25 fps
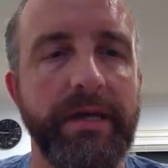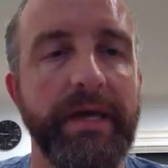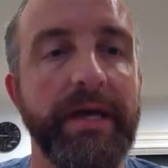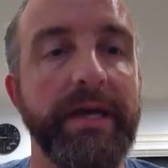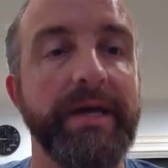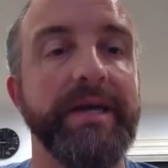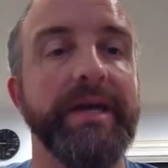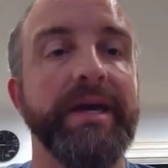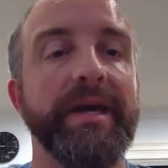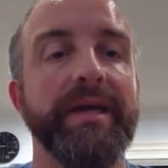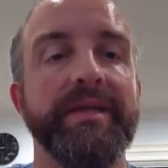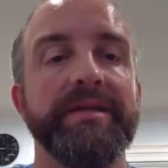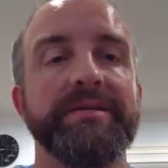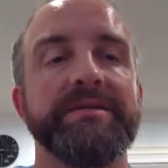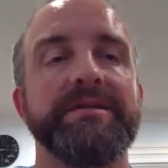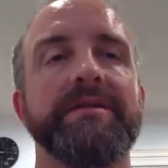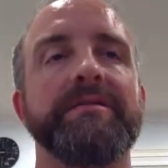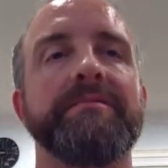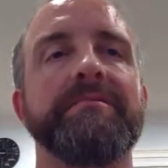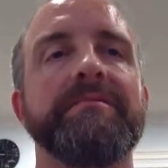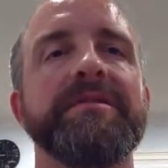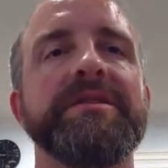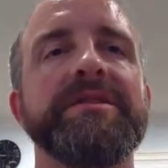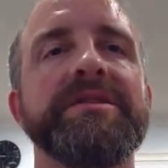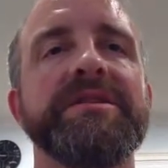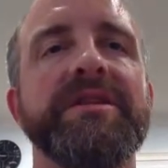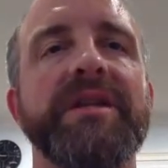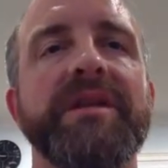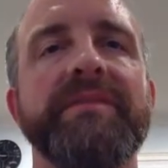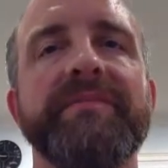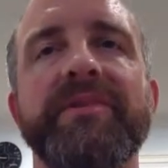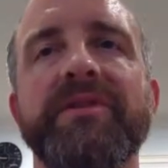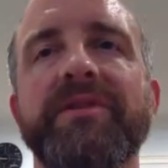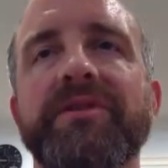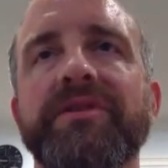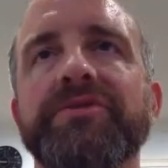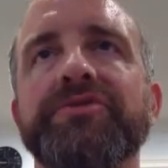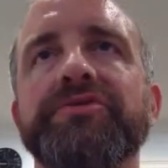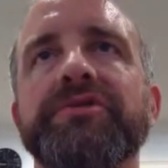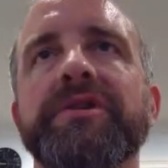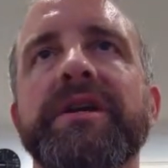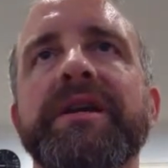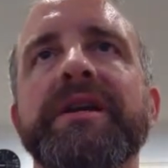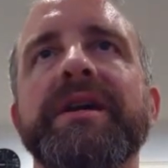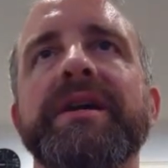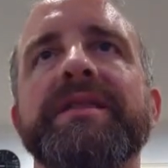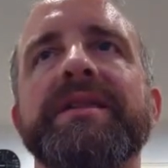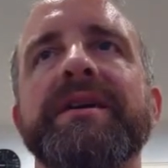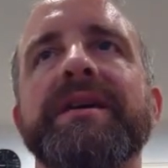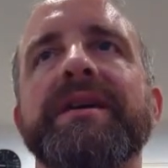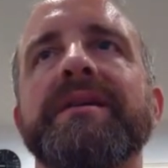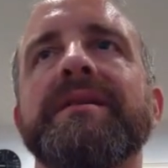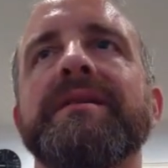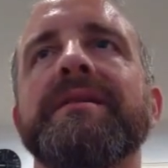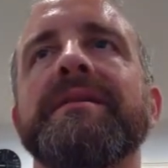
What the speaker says: Yeah, this is going to be a little tricky, I think.